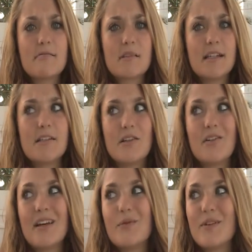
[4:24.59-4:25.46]
Because, you know,
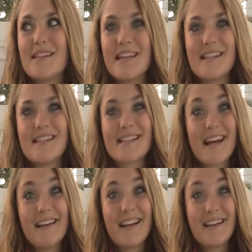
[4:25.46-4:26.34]
like we said, this is
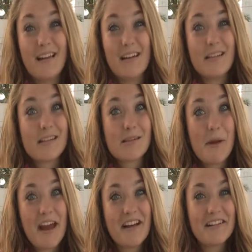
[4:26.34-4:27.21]
kind of like London,
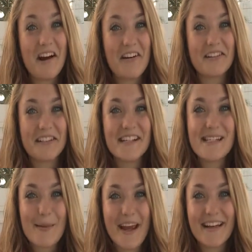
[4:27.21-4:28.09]
Spain, not really
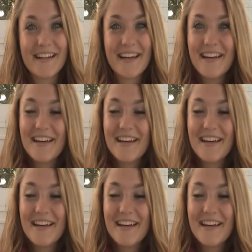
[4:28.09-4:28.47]
Spain.